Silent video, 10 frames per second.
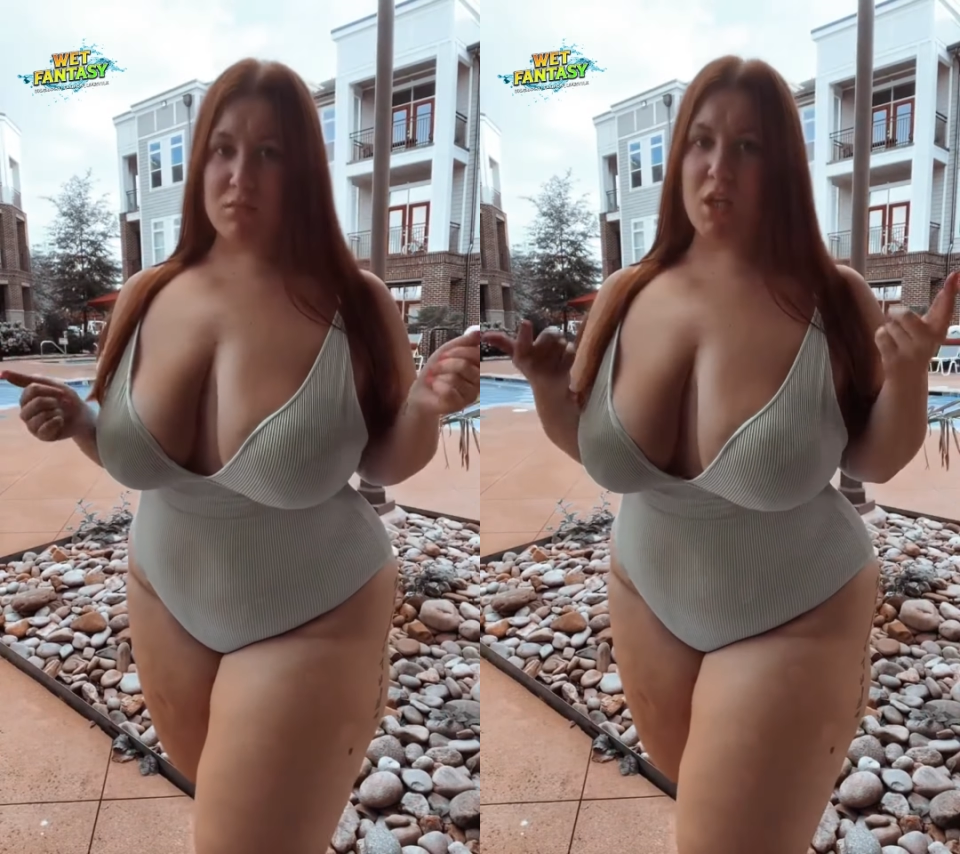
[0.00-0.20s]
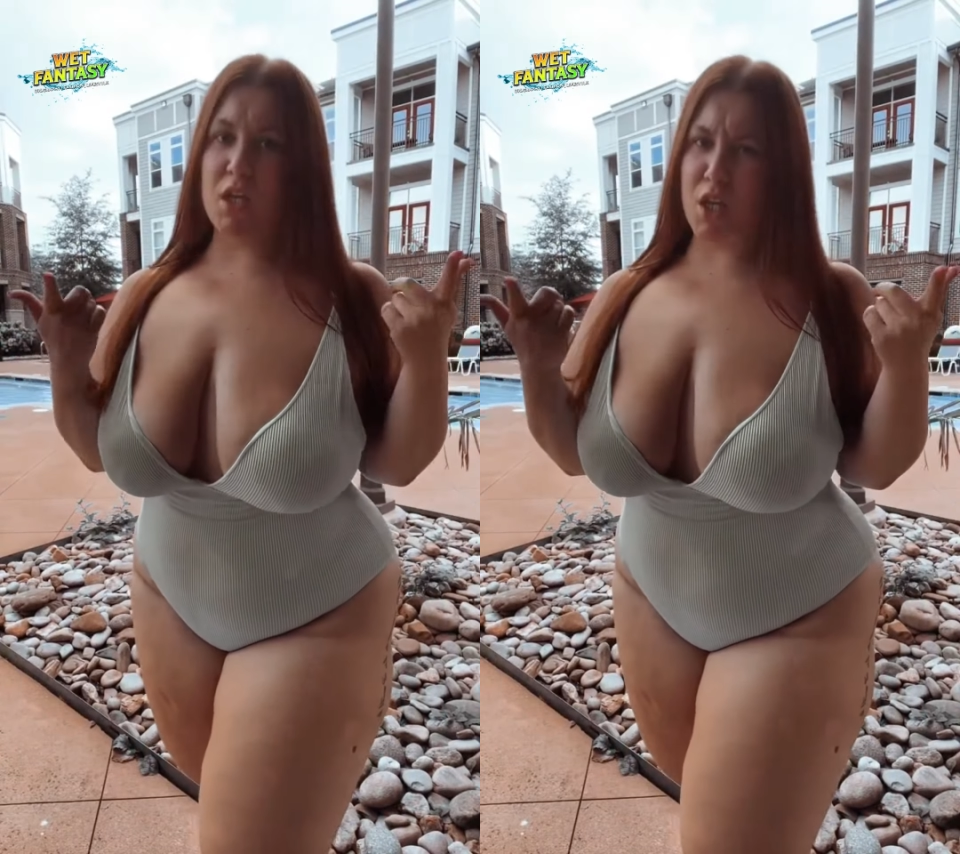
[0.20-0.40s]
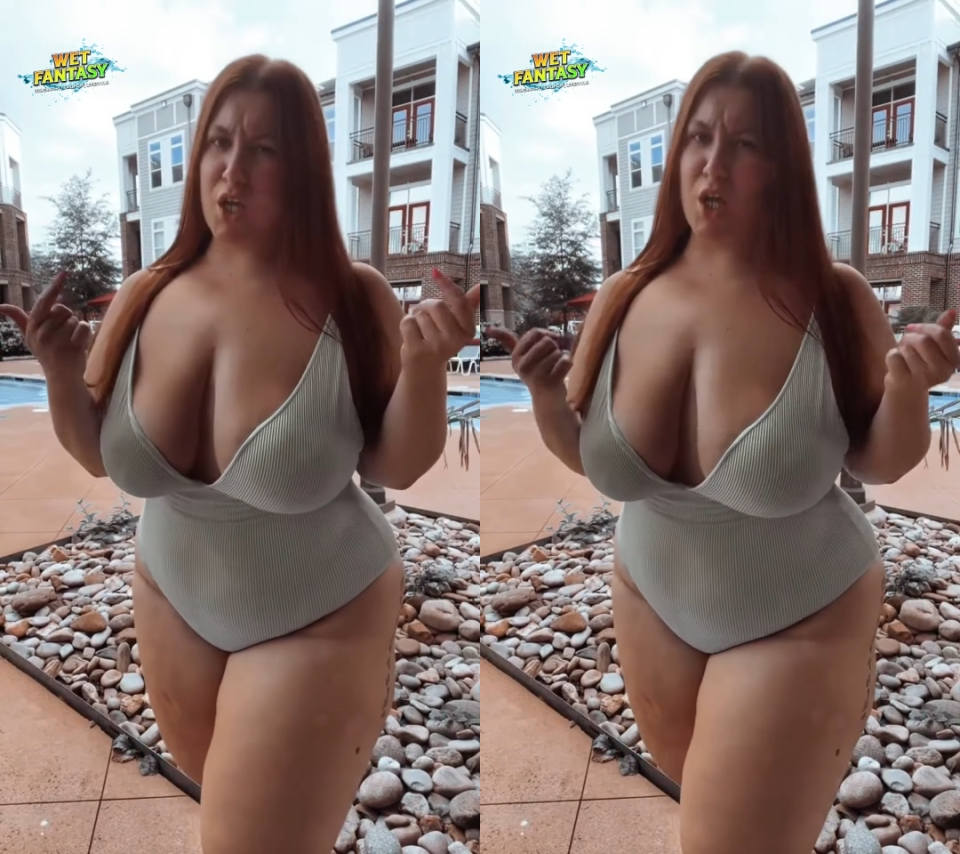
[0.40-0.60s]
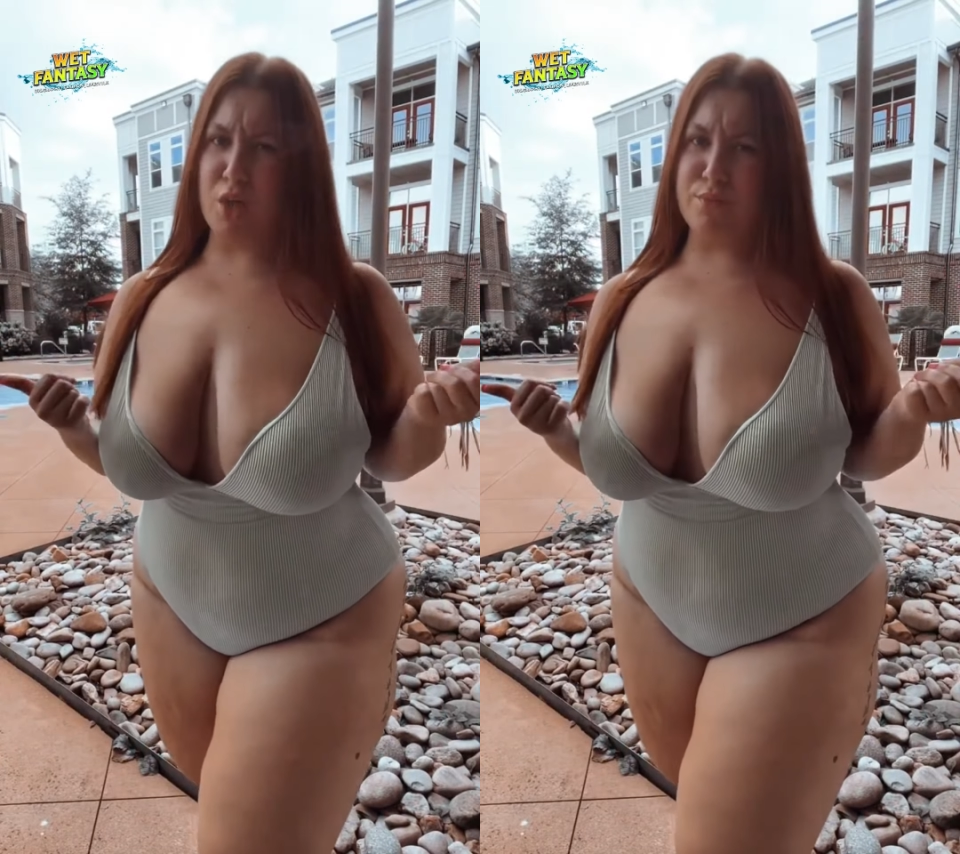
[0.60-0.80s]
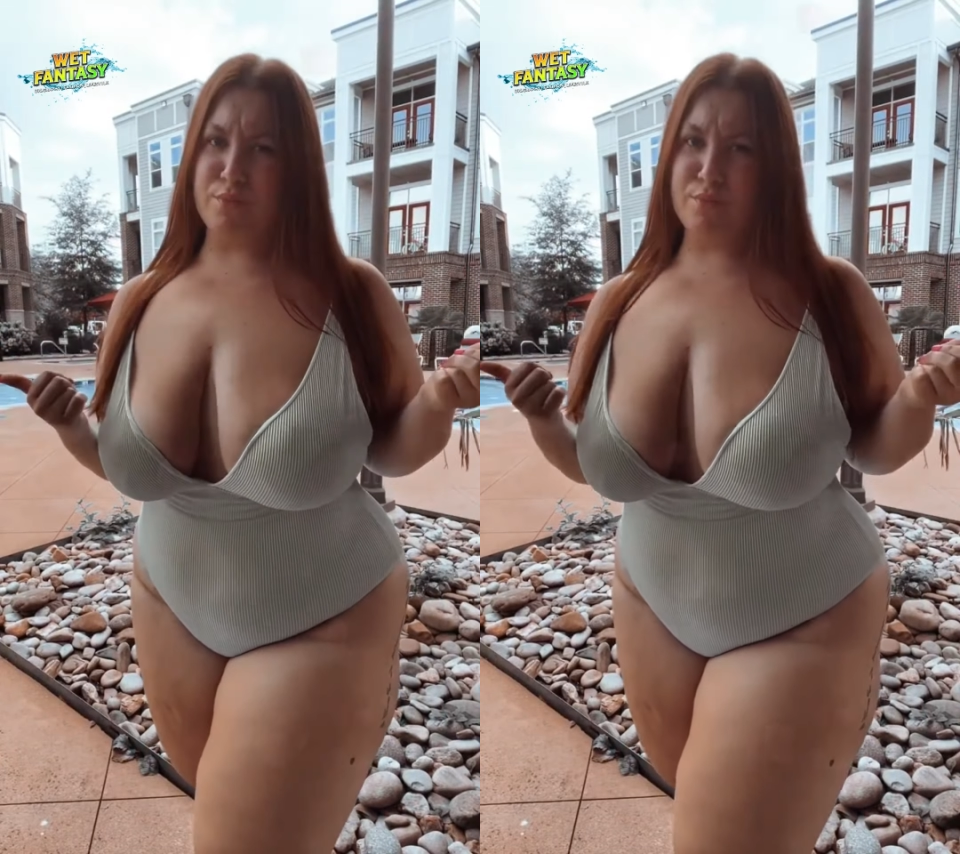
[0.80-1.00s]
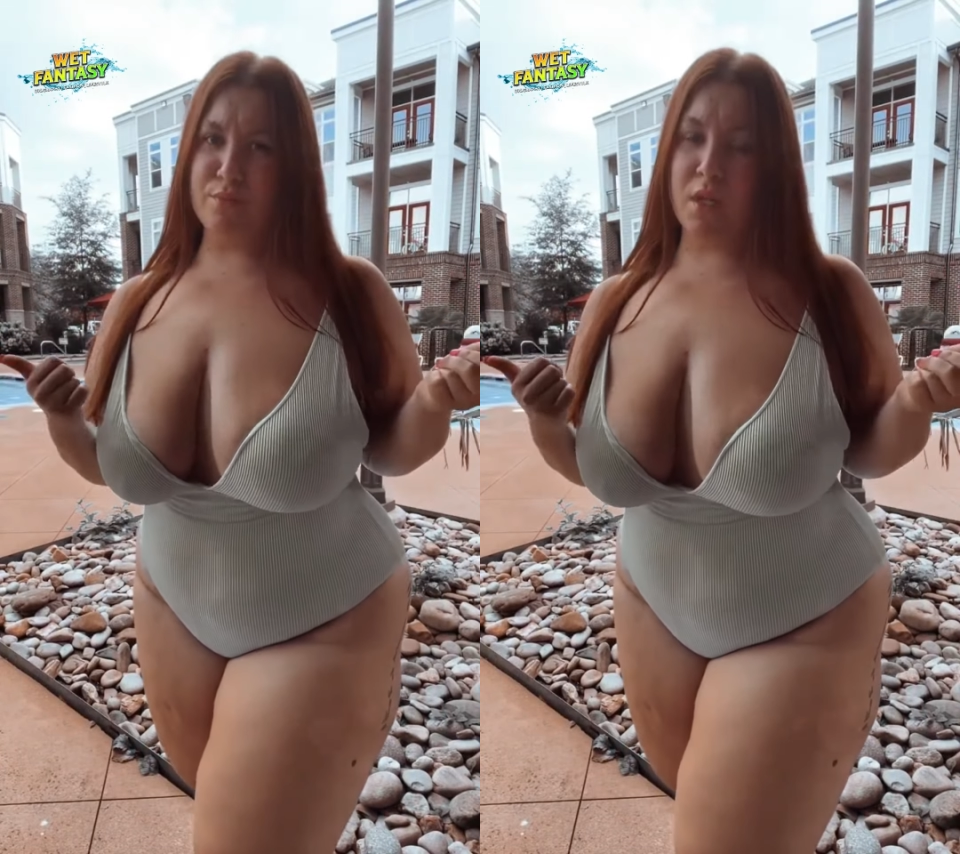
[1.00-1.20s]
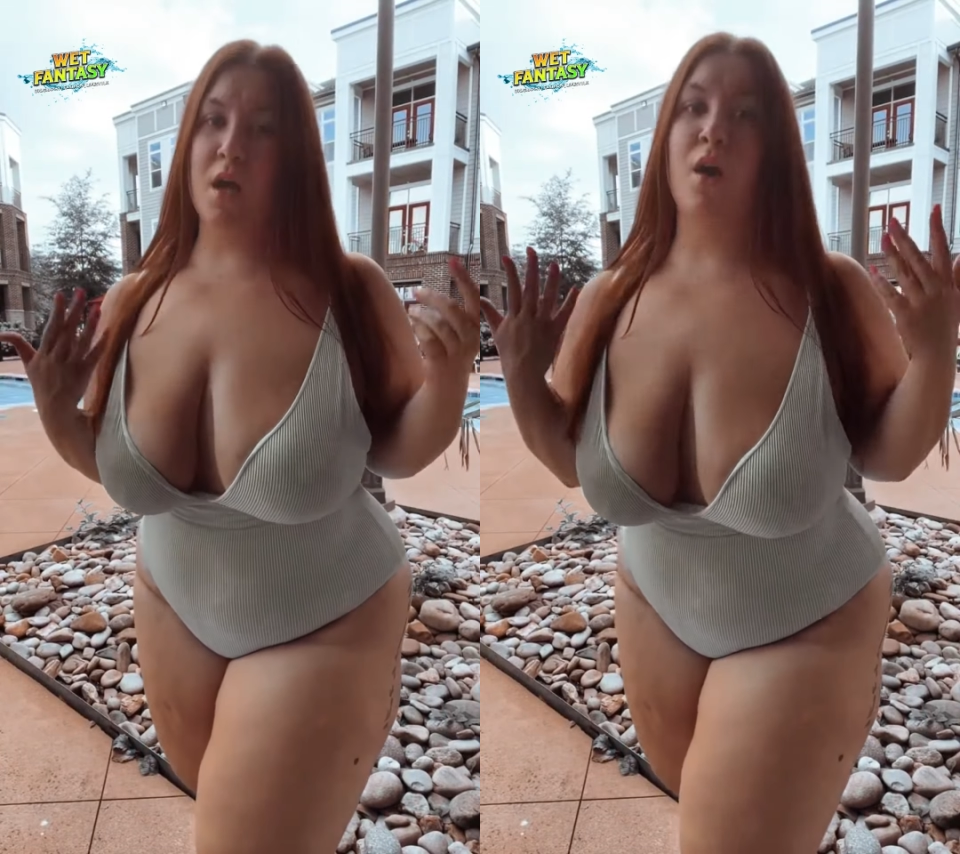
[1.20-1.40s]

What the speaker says: brands are featured on her